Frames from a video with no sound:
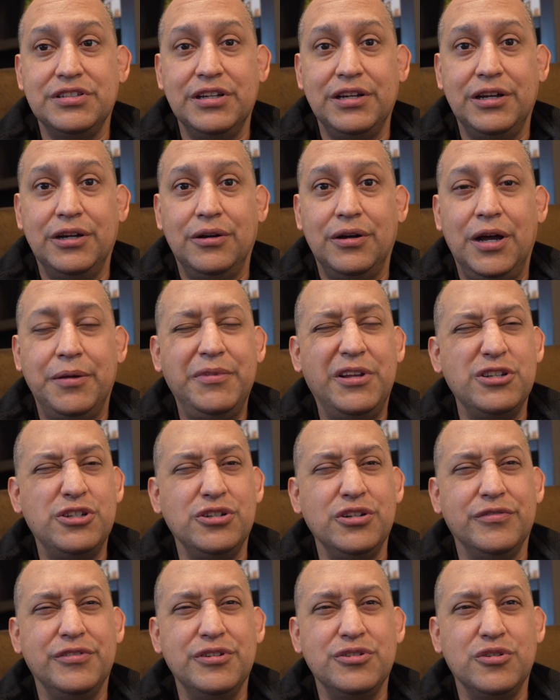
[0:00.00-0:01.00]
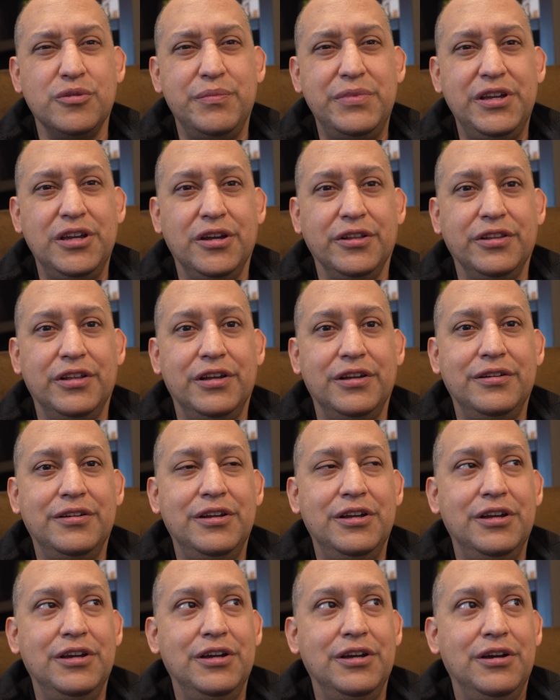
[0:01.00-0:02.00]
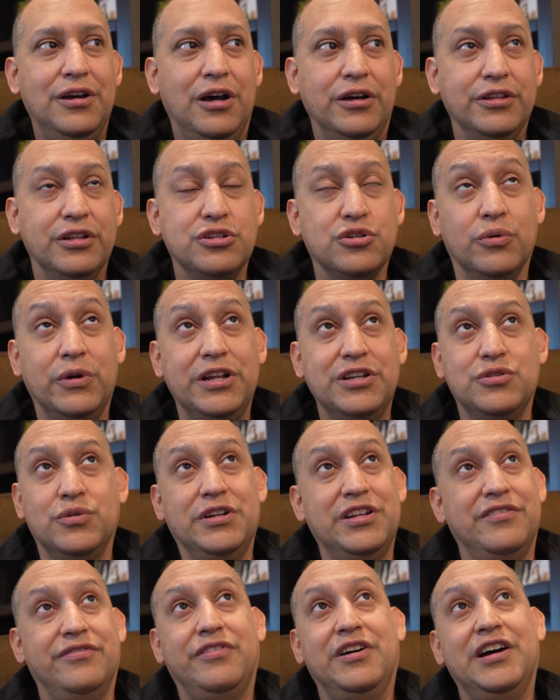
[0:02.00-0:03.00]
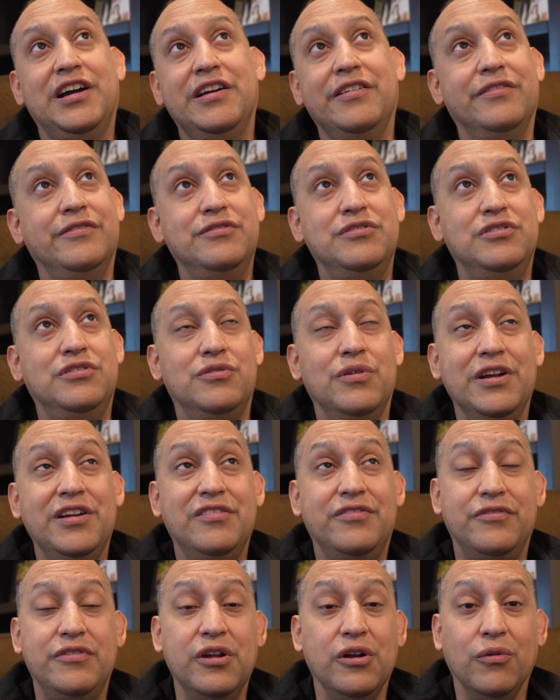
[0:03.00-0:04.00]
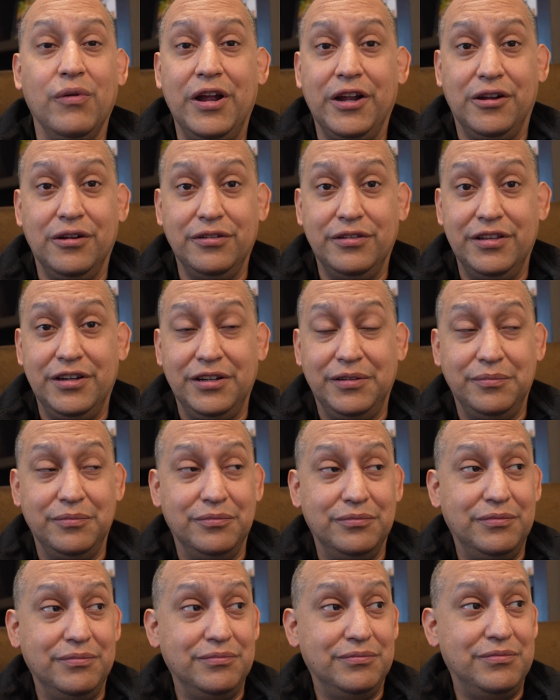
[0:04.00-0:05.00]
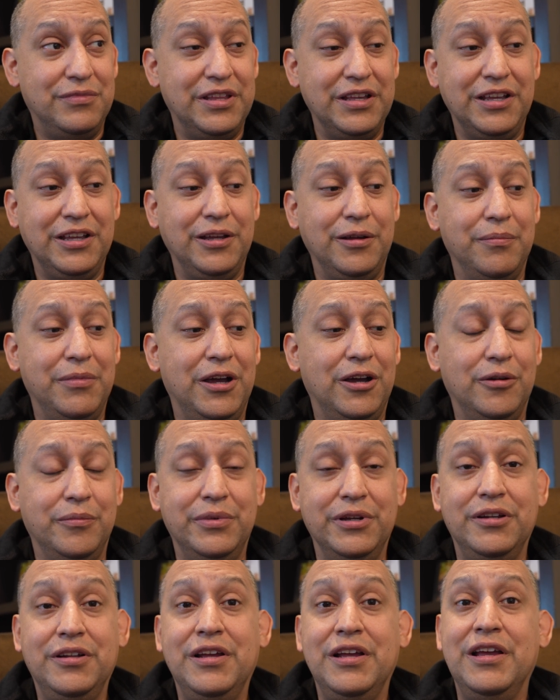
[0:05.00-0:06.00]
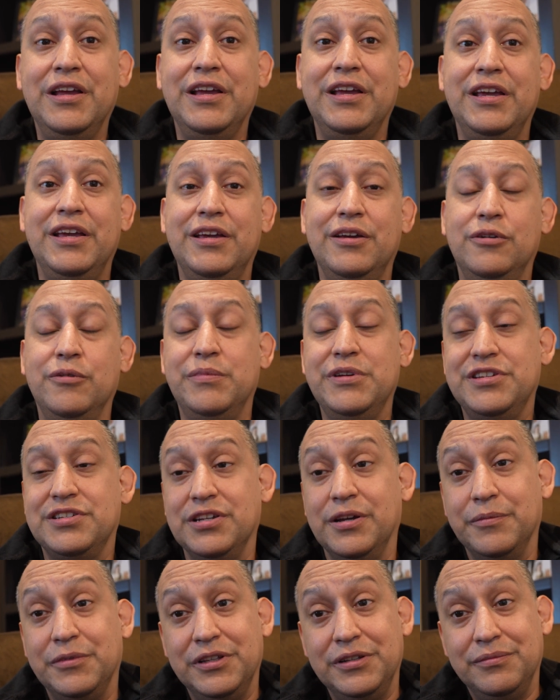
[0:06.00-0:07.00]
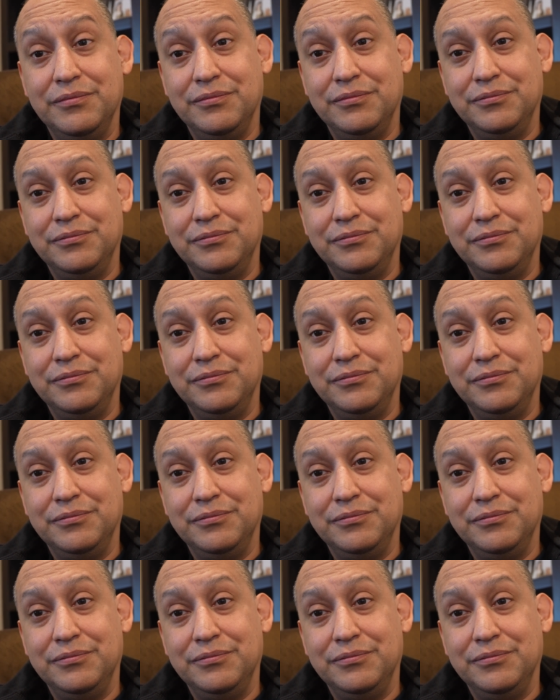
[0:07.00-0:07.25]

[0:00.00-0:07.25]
now. I'm not sure if this will be on the 2025 Grey Fear record that I'm thinking about, but it'll be something.